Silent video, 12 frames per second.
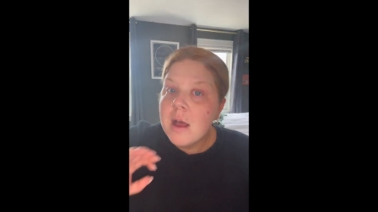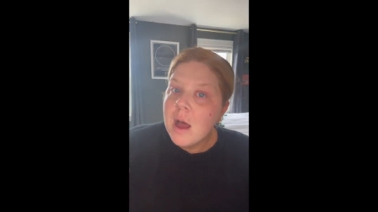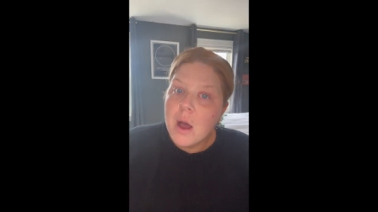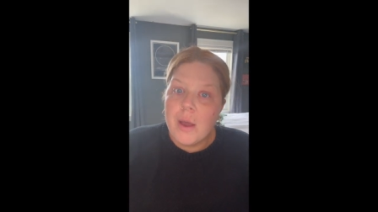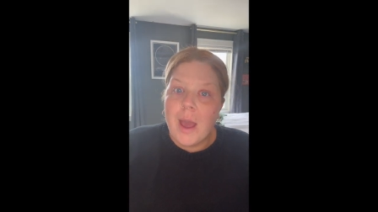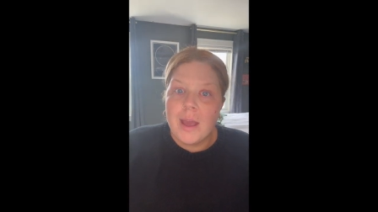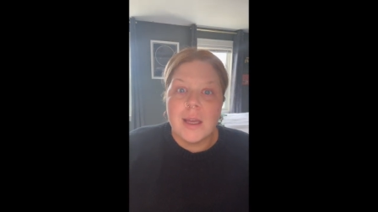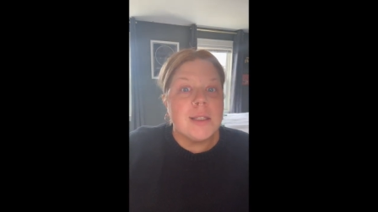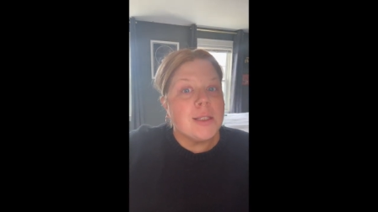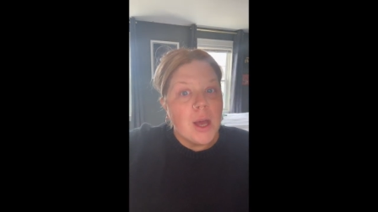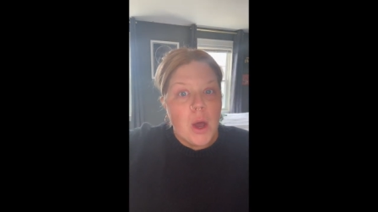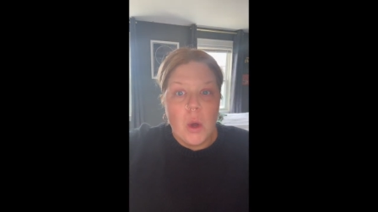Okay,
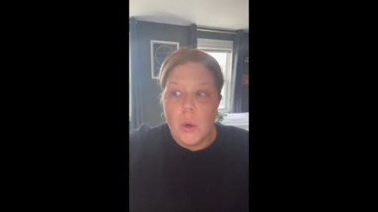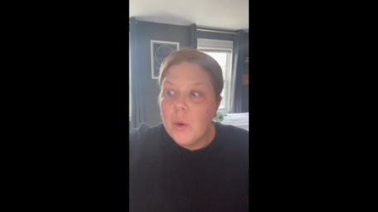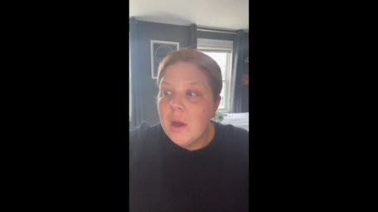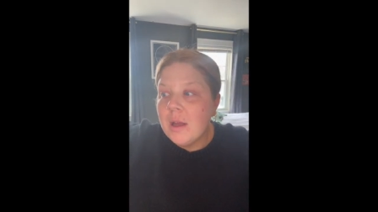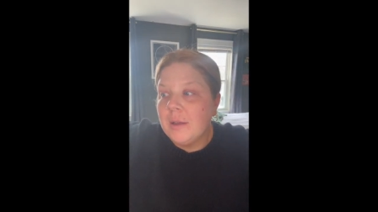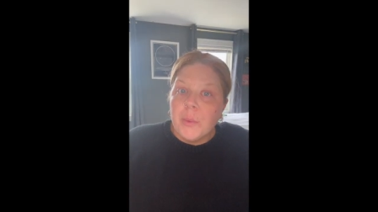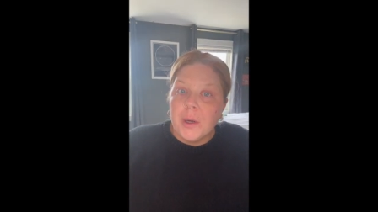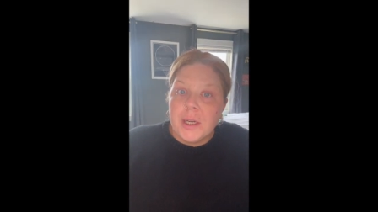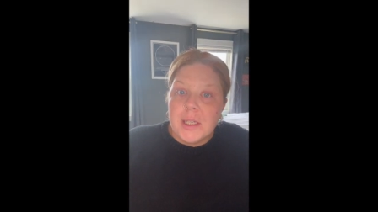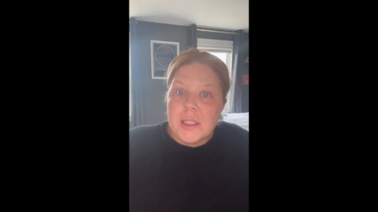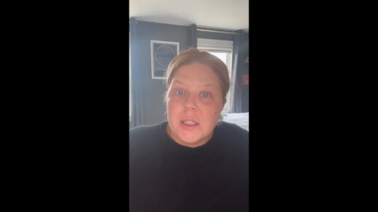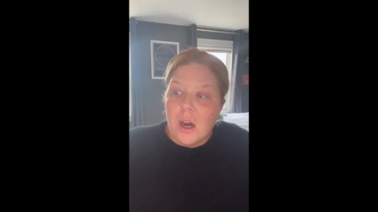so we're
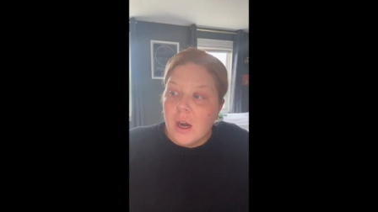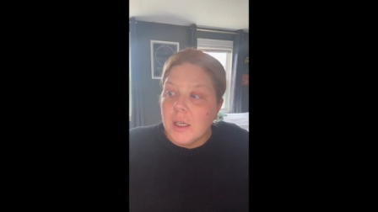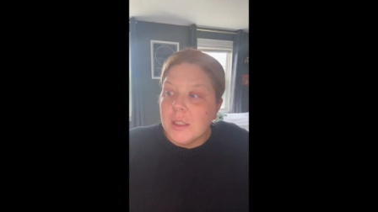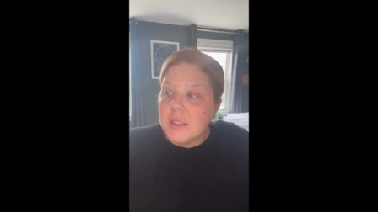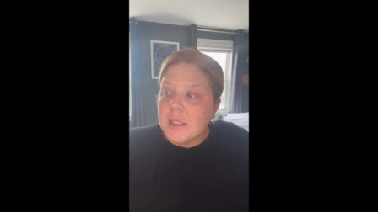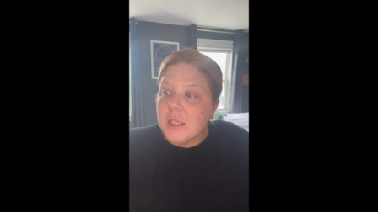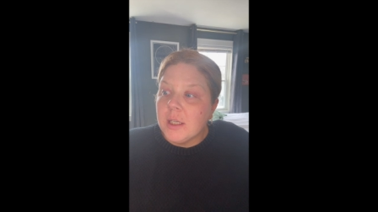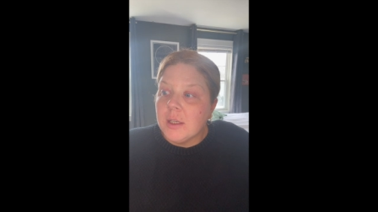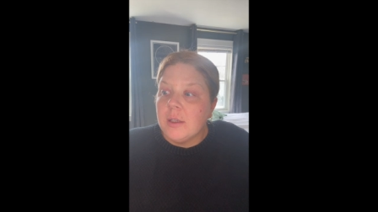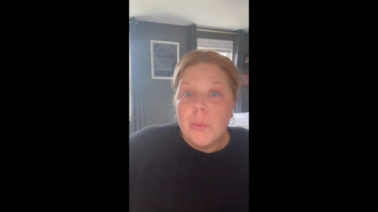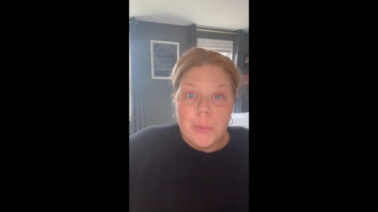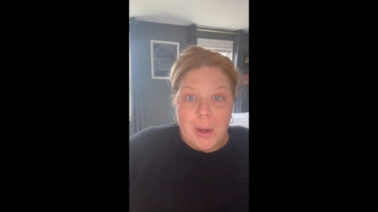gonna start
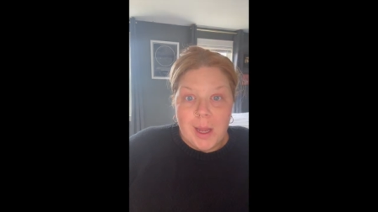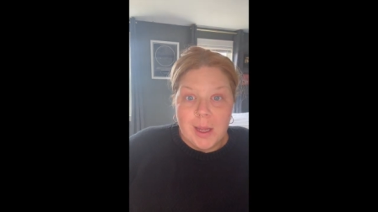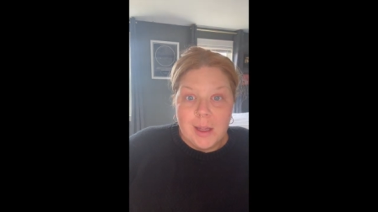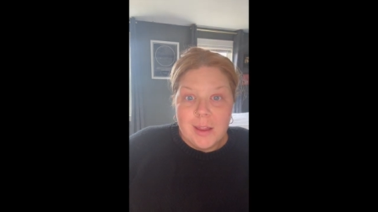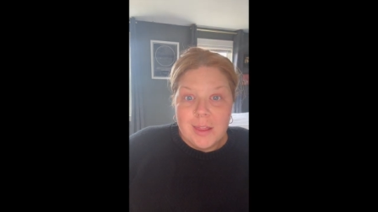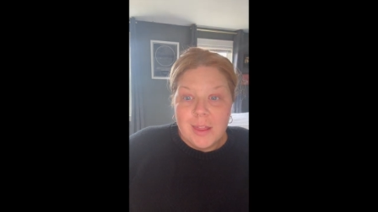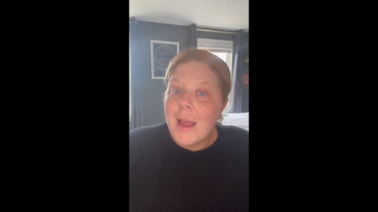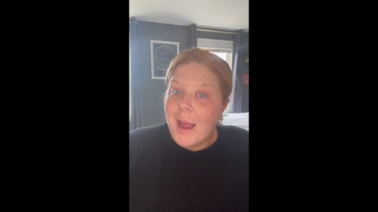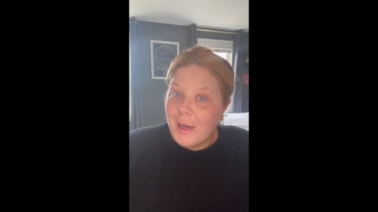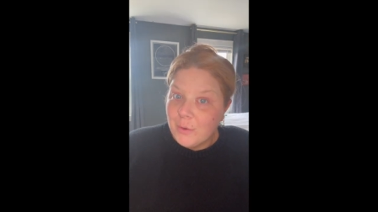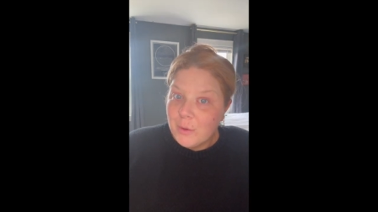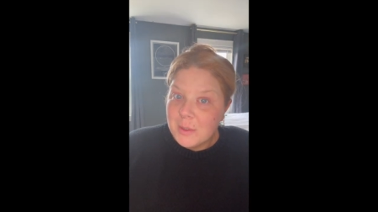with
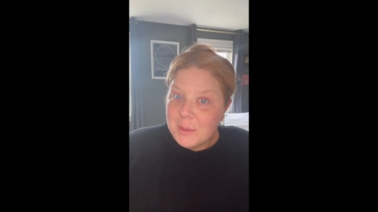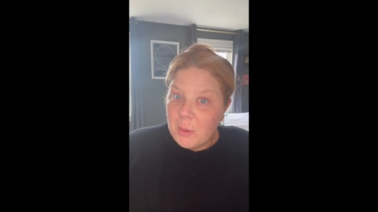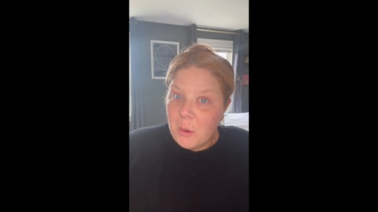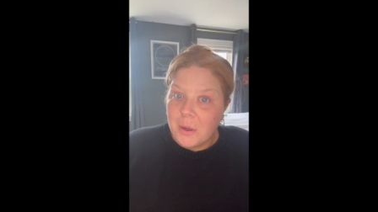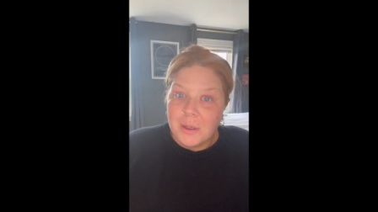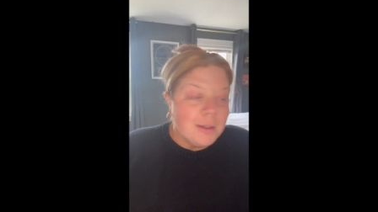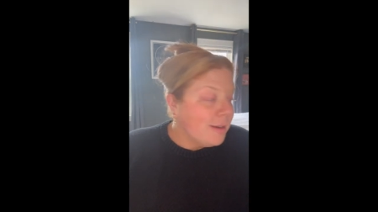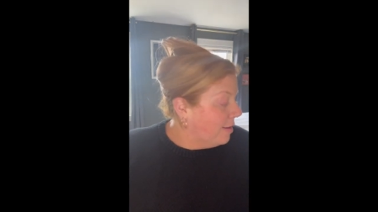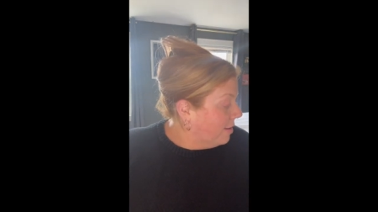Henry was born